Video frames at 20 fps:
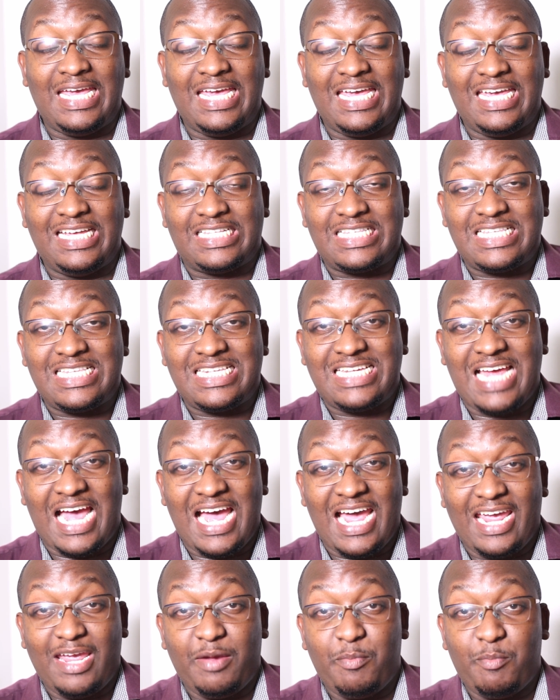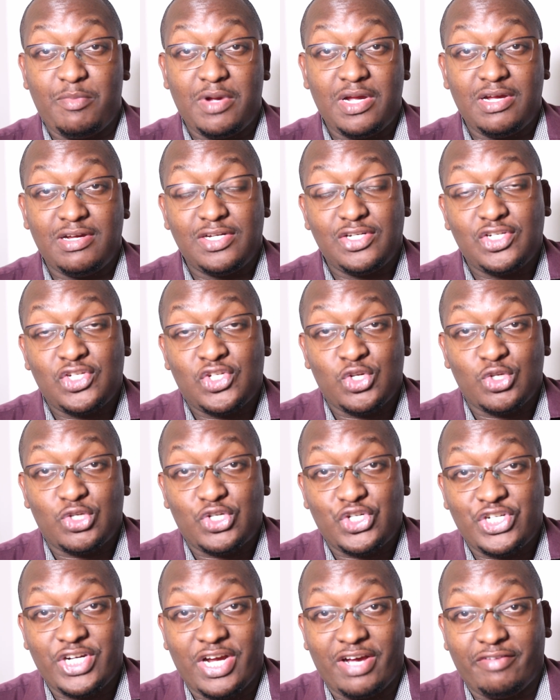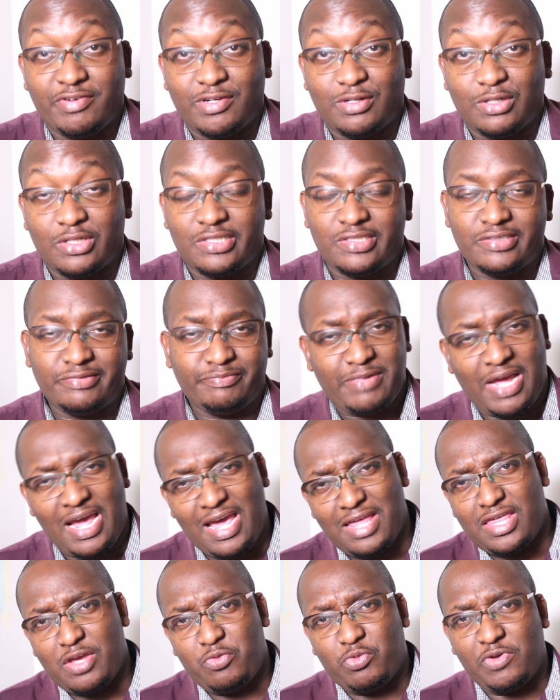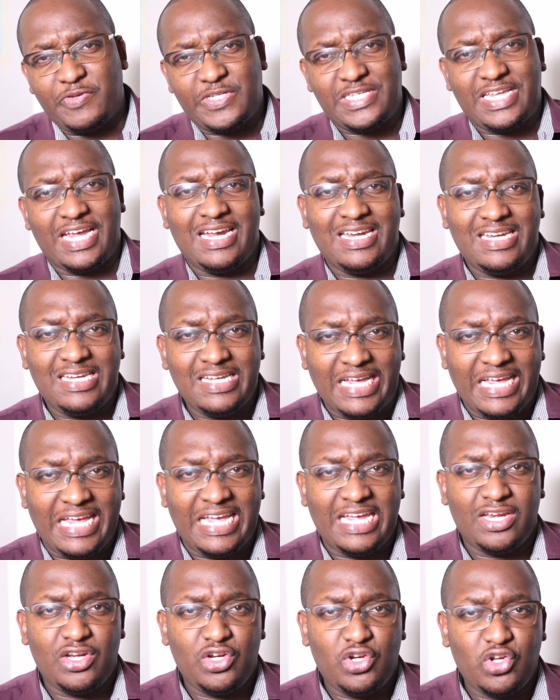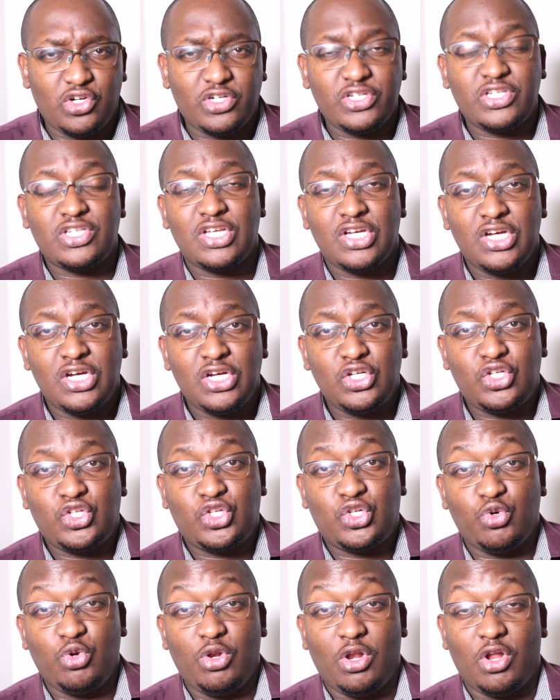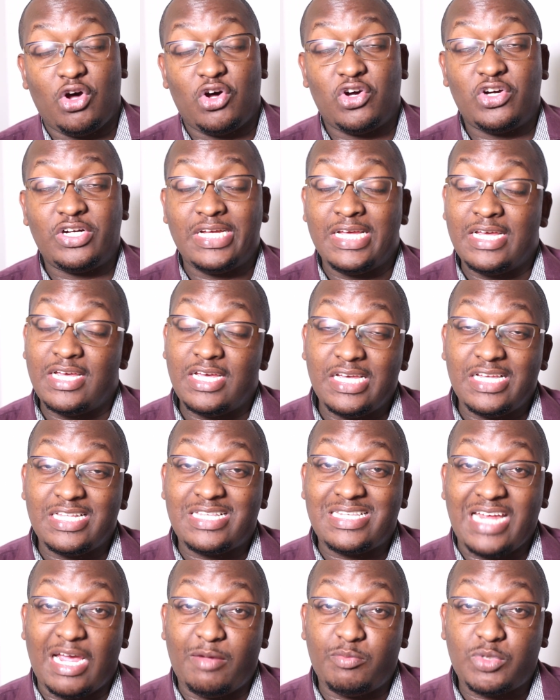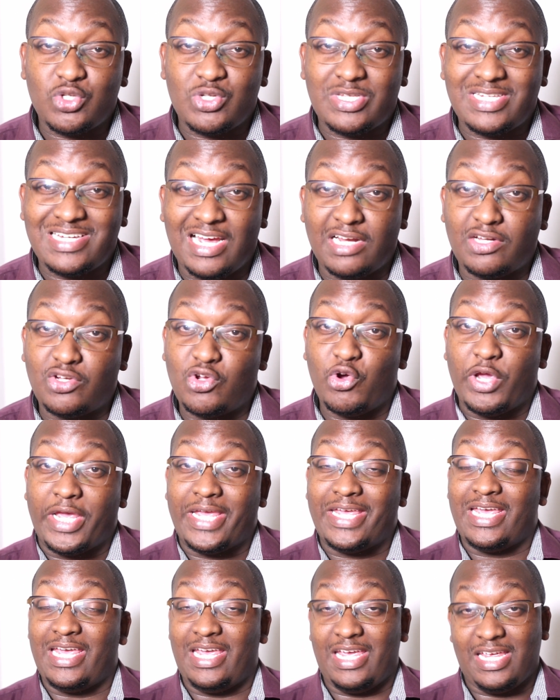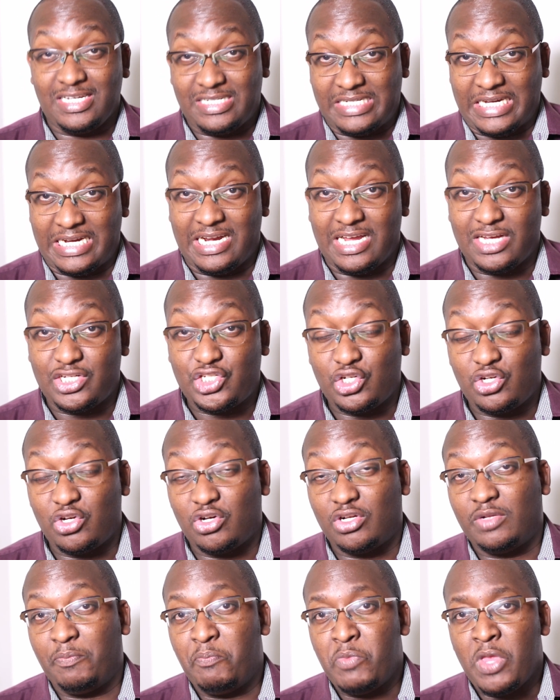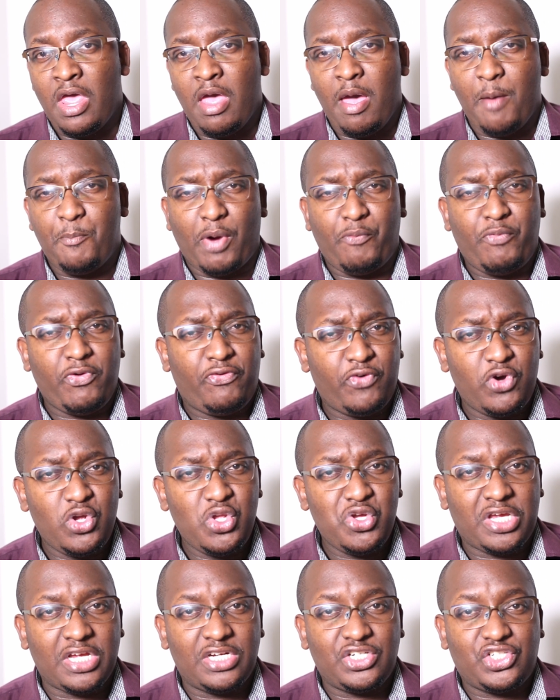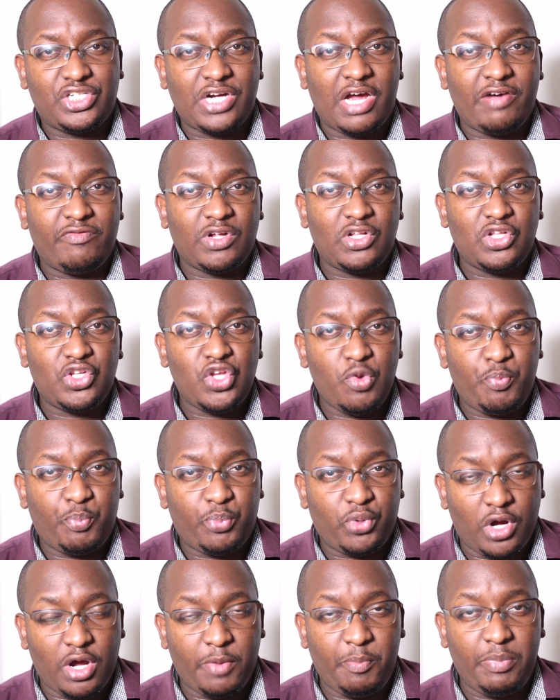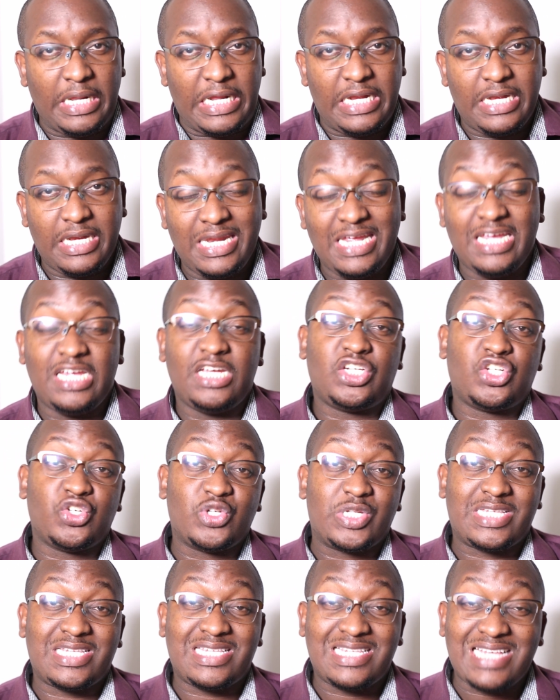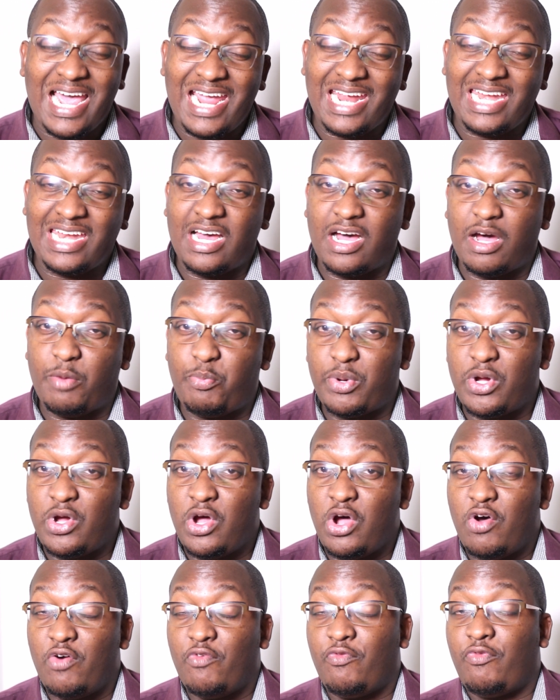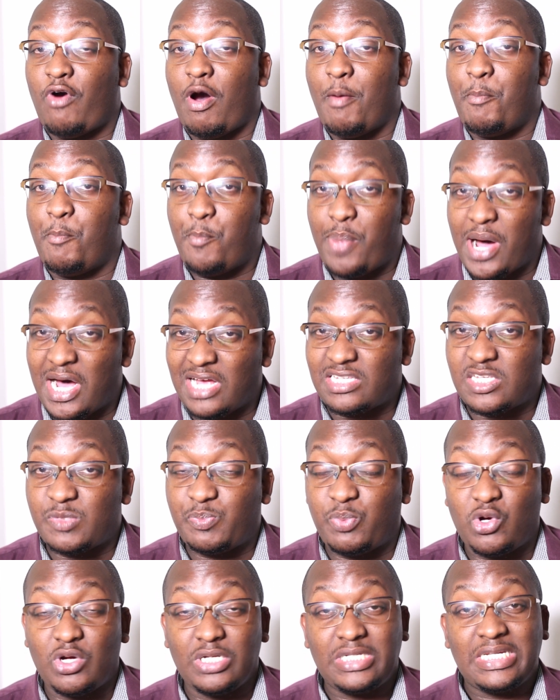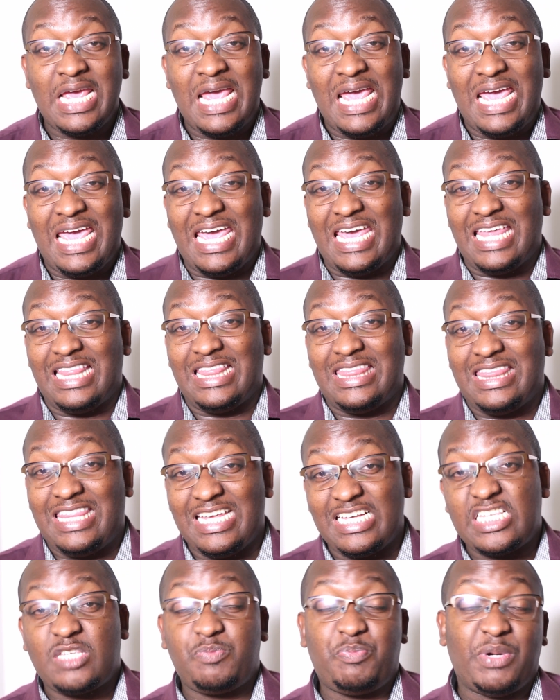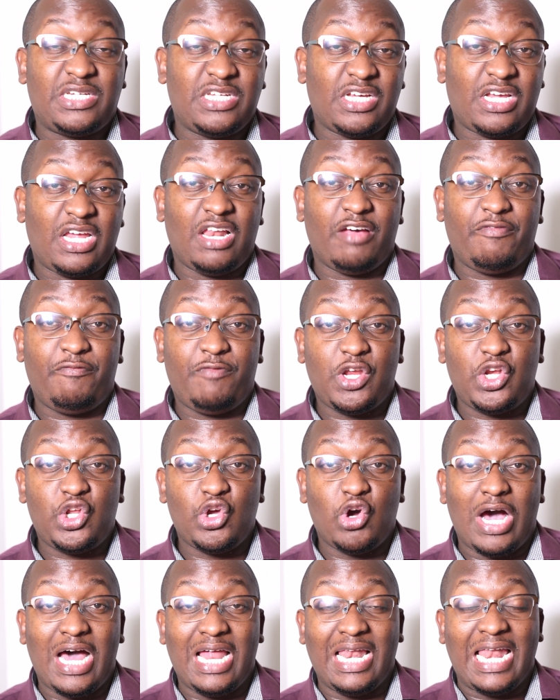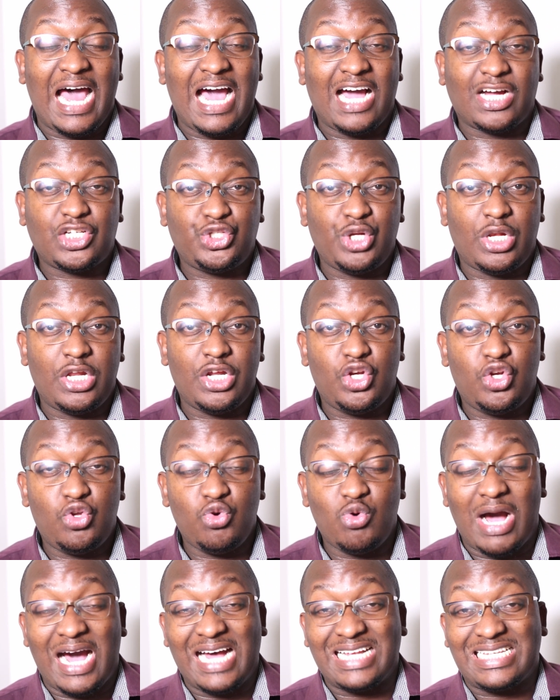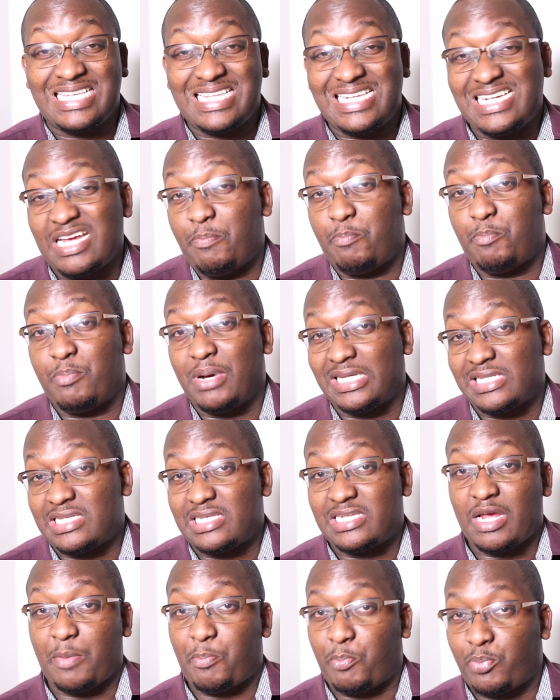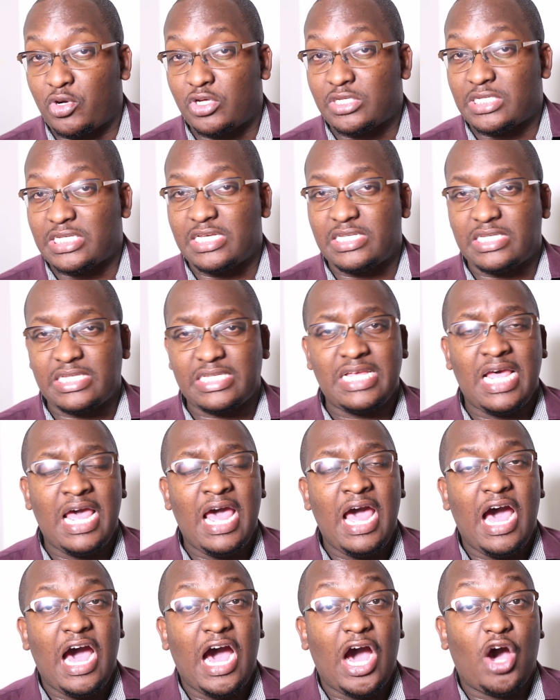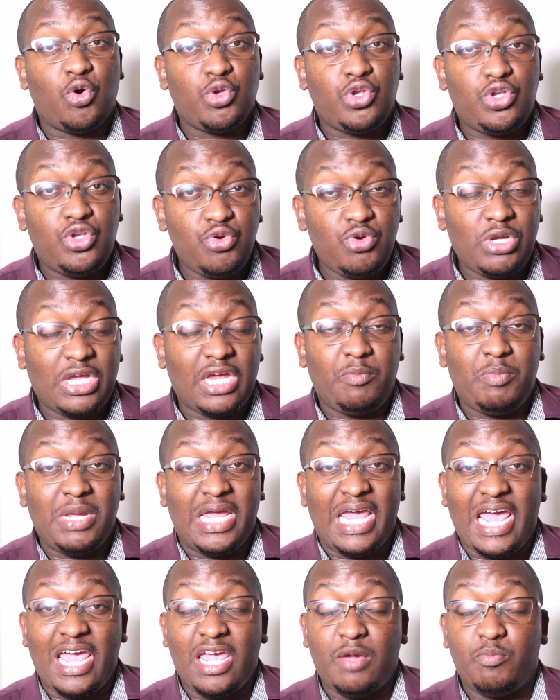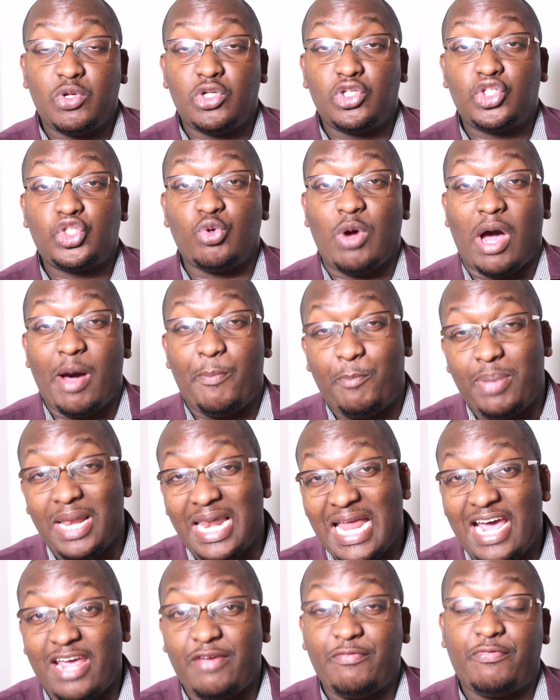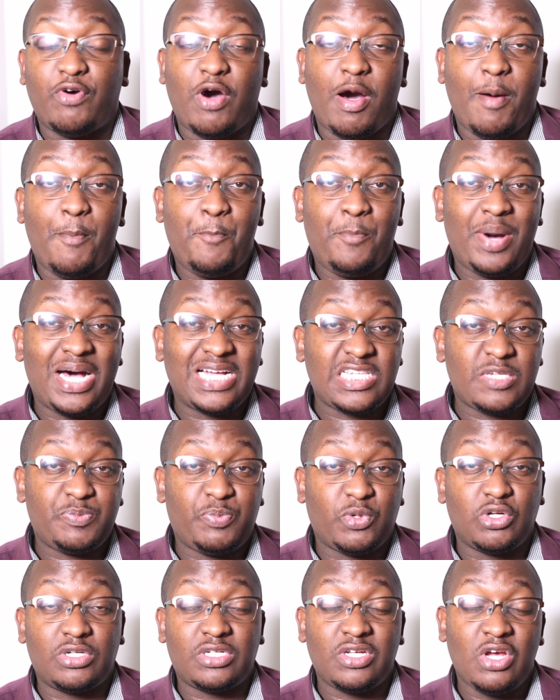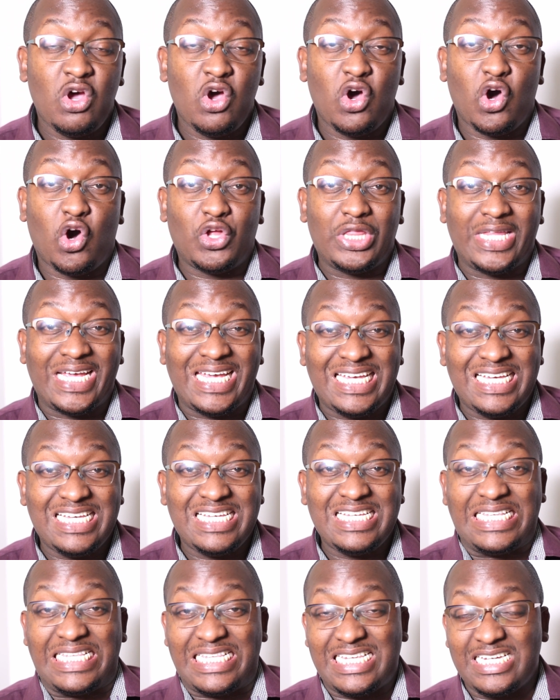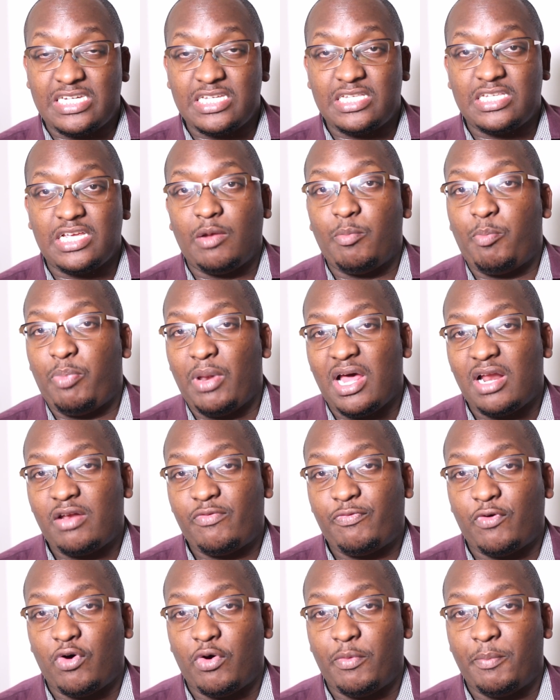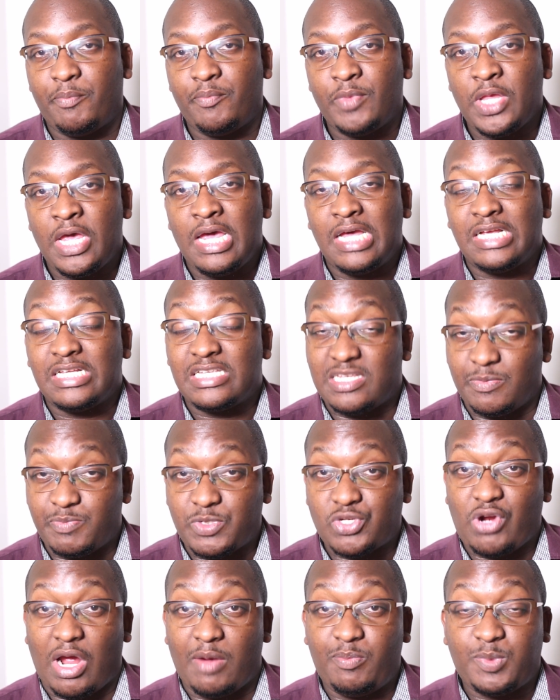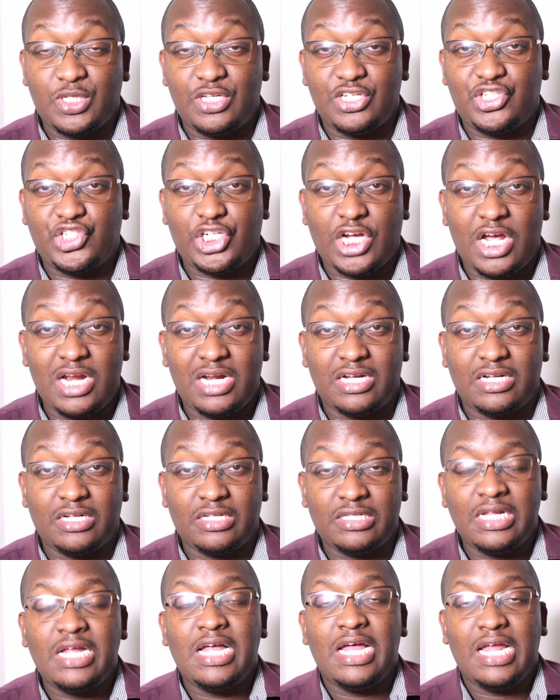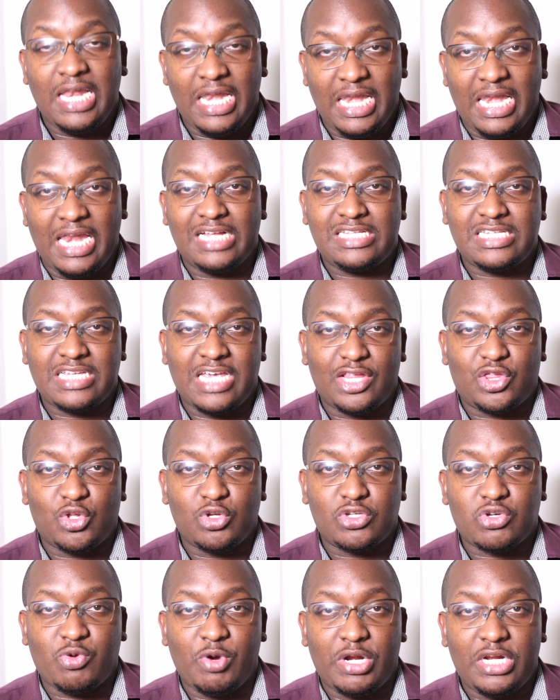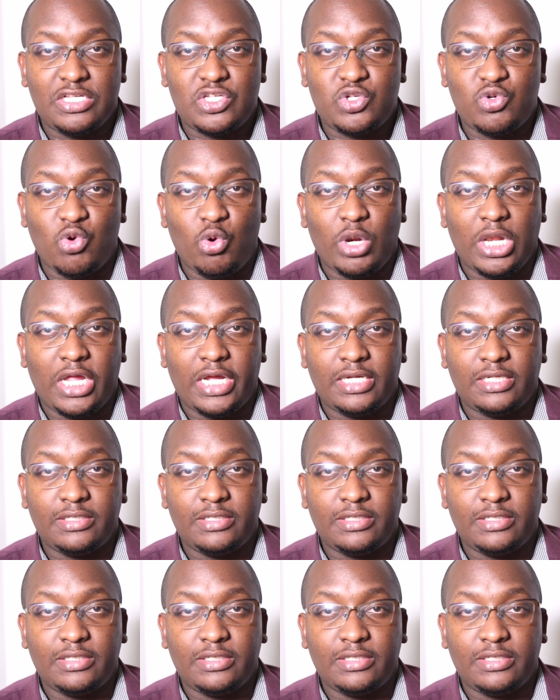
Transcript: It's time to travel. I think we've stayed indoors too long. It's time to start going international. But before you can travel, you probably need to sign up for a passport. In this particular video, I'll actually do a step-by-step process how you can be able to apply for a passport on the eCitizen platform. Subscribe to the channel. Let's get those credits rolling.